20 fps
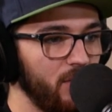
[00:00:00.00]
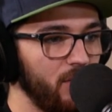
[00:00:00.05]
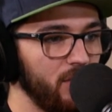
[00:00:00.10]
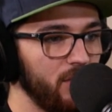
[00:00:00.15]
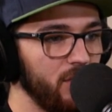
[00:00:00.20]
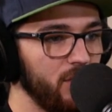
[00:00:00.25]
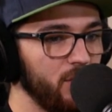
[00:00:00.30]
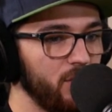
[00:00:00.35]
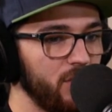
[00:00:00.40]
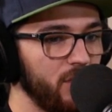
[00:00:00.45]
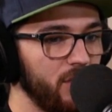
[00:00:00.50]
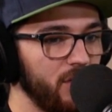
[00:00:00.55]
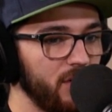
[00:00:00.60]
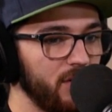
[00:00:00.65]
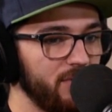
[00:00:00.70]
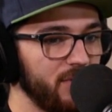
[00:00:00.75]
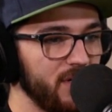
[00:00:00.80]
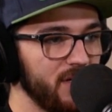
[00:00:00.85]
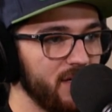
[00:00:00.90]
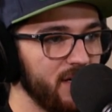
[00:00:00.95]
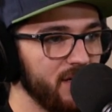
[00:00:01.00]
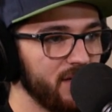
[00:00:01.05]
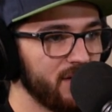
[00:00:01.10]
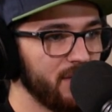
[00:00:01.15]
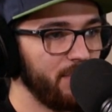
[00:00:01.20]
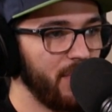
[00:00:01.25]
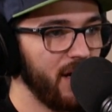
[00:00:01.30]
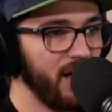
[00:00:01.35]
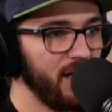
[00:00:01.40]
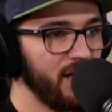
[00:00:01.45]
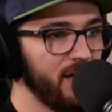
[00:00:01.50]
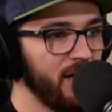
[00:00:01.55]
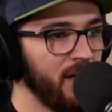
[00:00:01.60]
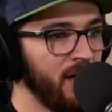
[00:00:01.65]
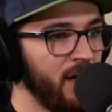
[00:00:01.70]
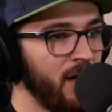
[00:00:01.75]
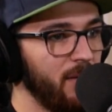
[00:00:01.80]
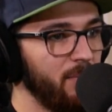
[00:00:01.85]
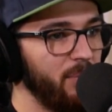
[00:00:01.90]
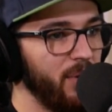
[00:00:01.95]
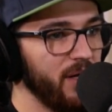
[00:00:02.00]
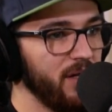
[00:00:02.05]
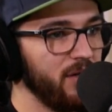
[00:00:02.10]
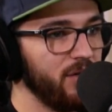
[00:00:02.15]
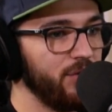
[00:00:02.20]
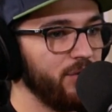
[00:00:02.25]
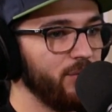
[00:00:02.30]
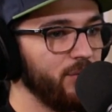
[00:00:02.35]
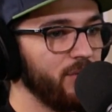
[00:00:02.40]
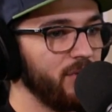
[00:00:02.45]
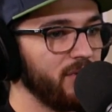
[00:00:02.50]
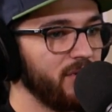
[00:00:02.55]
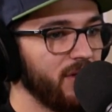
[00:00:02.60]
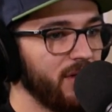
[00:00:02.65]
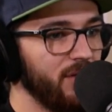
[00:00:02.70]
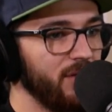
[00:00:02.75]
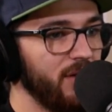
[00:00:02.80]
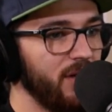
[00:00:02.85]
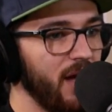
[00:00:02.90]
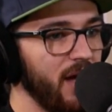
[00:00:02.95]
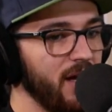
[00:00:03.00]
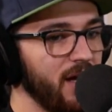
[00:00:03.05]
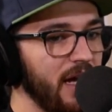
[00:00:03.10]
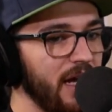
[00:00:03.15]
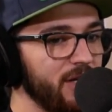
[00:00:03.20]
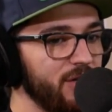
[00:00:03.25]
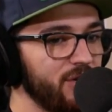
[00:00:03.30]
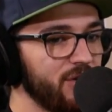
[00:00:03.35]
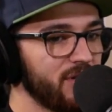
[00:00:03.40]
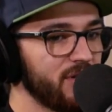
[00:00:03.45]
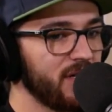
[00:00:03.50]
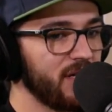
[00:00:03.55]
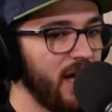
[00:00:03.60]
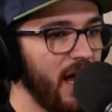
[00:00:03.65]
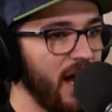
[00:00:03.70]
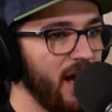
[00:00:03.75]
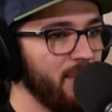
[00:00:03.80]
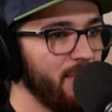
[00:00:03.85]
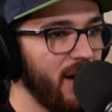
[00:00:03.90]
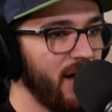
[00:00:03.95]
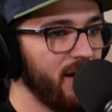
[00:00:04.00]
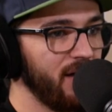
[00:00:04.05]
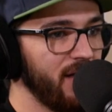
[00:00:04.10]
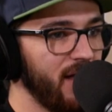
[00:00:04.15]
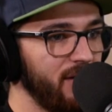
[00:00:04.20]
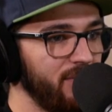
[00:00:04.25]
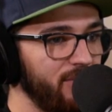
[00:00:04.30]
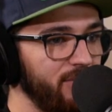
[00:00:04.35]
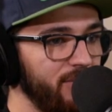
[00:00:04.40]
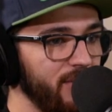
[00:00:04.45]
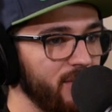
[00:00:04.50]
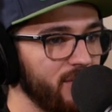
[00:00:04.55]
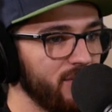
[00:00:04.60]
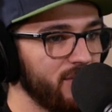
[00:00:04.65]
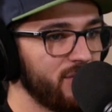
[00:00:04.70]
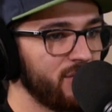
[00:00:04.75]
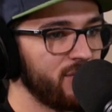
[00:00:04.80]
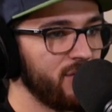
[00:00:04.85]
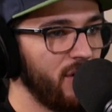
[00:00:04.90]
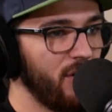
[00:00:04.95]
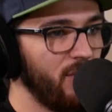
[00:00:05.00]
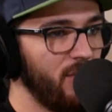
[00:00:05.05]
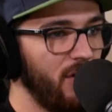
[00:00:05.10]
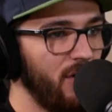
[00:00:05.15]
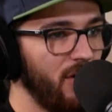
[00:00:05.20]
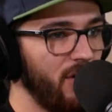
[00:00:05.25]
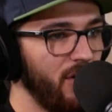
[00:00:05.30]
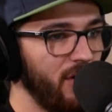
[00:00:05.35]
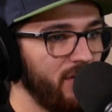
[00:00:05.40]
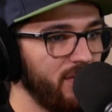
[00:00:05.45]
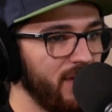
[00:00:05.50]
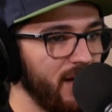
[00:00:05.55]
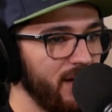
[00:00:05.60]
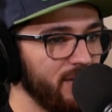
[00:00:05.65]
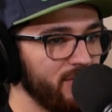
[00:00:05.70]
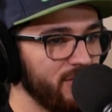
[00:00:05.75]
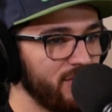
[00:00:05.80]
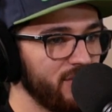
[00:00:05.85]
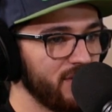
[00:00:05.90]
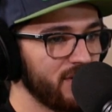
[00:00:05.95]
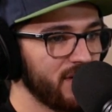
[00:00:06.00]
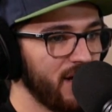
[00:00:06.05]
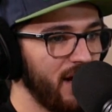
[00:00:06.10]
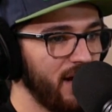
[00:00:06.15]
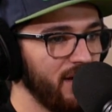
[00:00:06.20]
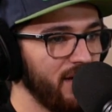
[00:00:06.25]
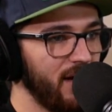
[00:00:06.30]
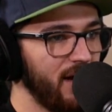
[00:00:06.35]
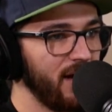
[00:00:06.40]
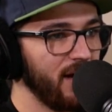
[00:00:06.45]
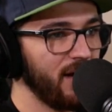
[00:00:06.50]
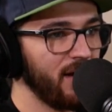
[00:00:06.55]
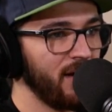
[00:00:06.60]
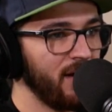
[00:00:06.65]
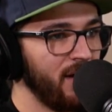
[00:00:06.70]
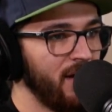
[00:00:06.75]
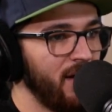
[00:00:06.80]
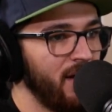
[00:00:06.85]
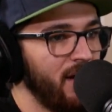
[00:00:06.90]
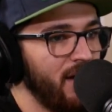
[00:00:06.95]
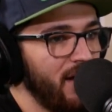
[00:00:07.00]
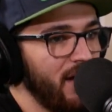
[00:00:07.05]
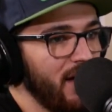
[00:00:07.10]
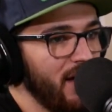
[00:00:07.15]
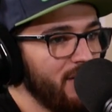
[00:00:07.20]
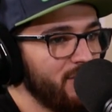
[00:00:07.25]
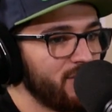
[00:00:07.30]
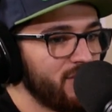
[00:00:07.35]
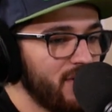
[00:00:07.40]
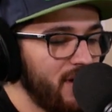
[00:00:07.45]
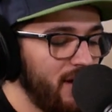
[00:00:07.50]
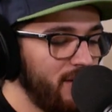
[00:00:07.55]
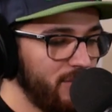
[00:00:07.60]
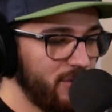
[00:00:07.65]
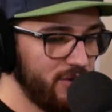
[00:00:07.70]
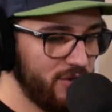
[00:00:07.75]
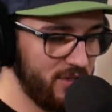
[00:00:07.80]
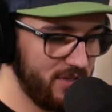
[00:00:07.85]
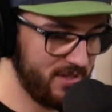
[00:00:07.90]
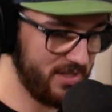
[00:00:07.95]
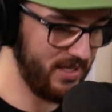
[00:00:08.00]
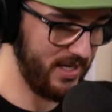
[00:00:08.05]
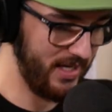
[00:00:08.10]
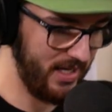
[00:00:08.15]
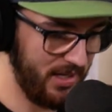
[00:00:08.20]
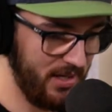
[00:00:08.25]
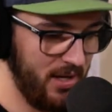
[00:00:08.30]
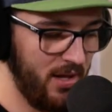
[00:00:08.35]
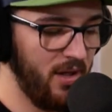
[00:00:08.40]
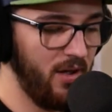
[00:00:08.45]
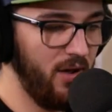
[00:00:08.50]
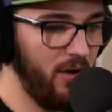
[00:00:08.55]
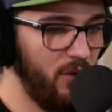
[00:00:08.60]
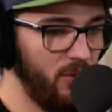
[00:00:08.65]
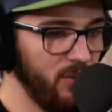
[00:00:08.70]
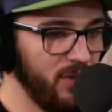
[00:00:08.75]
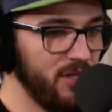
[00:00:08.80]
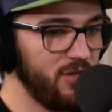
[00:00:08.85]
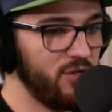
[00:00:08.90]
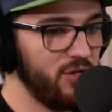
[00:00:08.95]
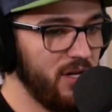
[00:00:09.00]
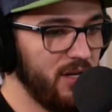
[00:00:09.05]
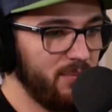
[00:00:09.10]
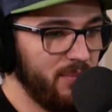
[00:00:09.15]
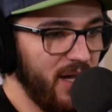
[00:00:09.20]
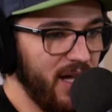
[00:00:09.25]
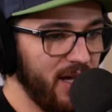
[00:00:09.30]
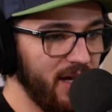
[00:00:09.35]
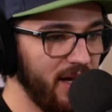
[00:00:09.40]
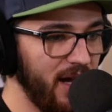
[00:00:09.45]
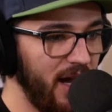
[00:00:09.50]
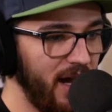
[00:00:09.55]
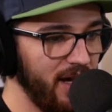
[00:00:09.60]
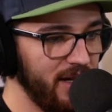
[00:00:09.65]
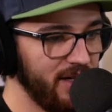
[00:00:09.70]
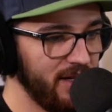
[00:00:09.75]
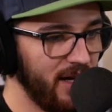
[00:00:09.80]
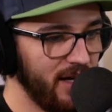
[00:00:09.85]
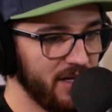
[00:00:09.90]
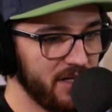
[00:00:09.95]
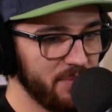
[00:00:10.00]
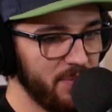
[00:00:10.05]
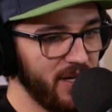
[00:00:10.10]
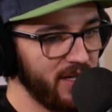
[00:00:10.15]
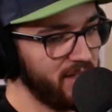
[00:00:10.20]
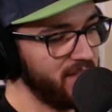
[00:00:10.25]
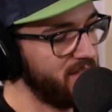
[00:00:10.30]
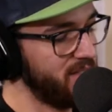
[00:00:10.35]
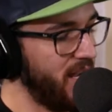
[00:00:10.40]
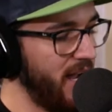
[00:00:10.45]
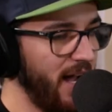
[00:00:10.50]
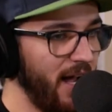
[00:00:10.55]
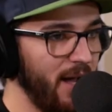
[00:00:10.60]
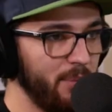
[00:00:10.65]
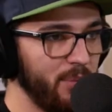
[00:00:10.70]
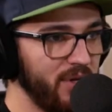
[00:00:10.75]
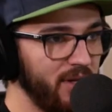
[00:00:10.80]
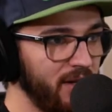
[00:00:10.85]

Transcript: you could have anticipated, but it just came out of left field so hard that it was just kind of like, it was just like, holy shit, man, I did not expect this to happen.